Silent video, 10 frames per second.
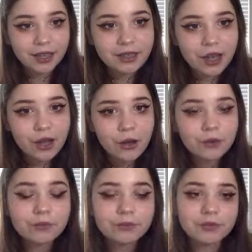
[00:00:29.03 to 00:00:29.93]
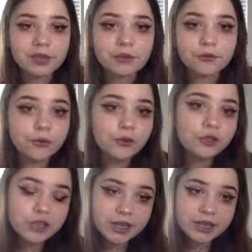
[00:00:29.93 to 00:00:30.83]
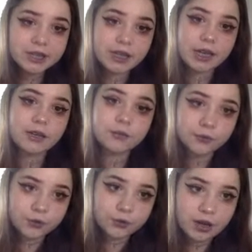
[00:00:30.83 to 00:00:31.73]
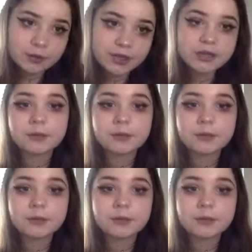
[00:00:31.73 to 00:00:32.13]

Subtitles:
Now, food chains and food webs.